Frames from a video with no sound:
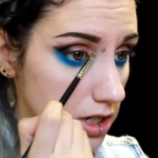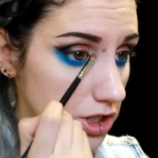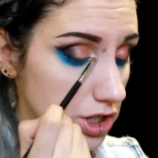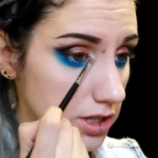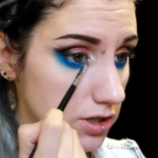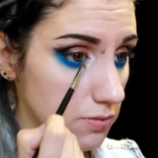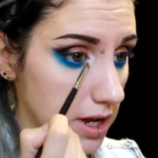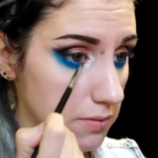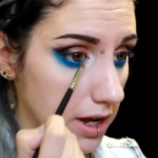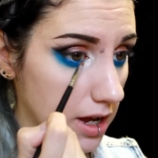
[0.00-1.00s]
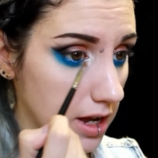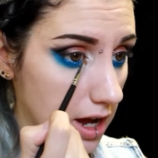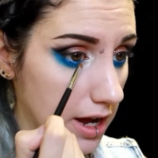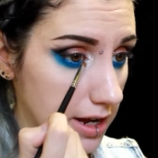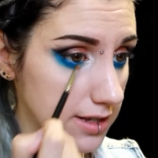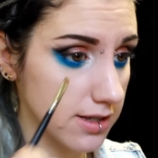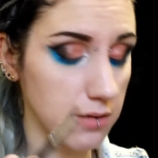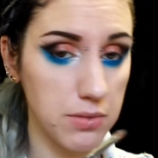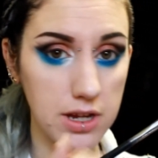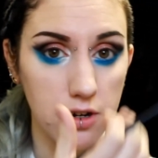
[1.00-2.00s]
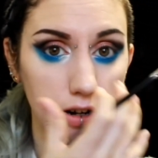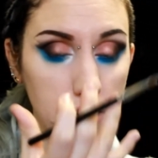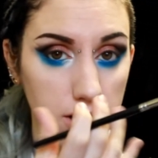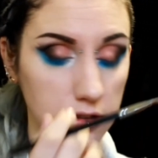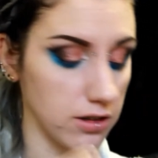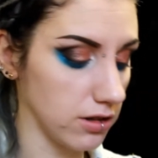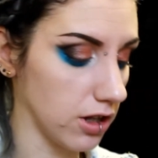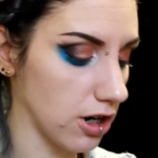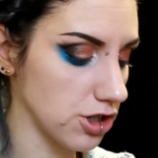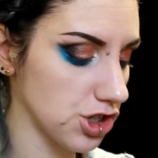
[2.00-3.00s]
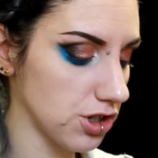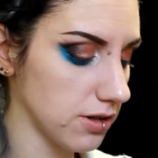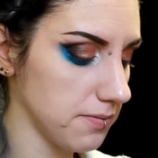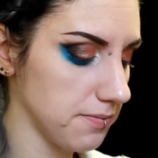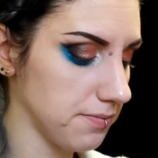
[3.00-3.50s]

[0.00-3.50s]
just to make my eyes appear a little larger.